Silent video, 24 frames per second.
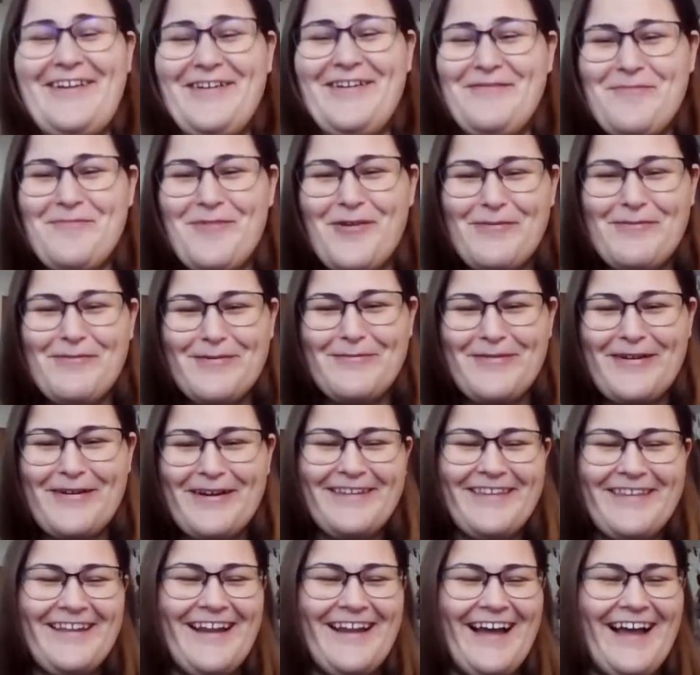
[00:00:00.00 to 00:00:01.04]
You're more prepared,
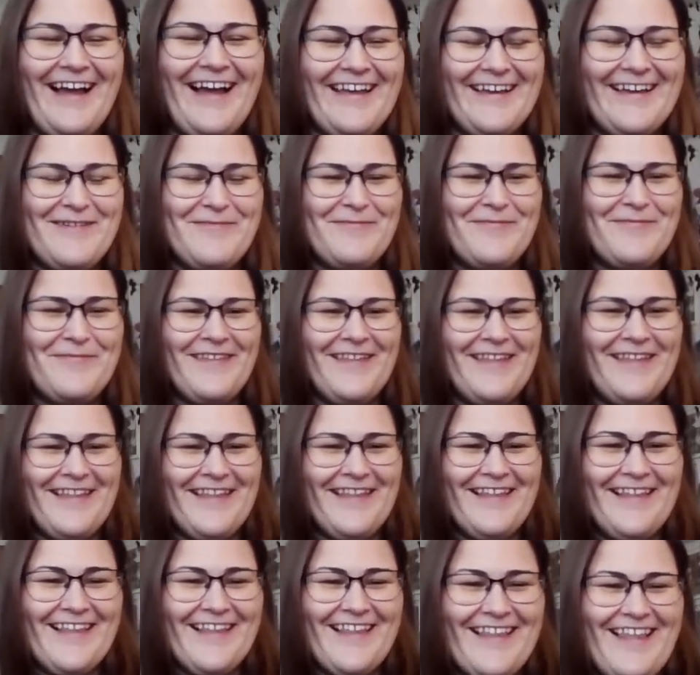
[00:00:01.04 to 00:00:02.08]
more prepared than, than you are.